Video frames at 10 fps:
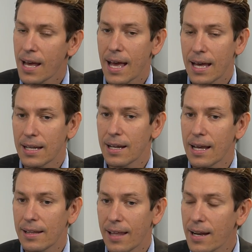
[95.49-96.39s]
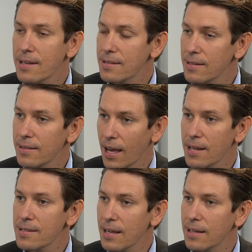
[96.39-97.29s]
And that
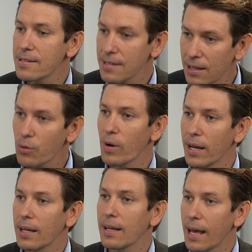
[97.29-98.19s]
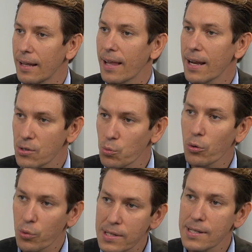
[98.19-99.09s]
is accelerating, and that is
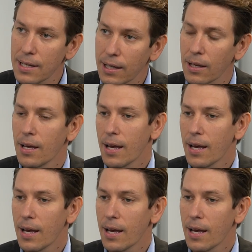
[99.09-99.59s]
what we're seeing.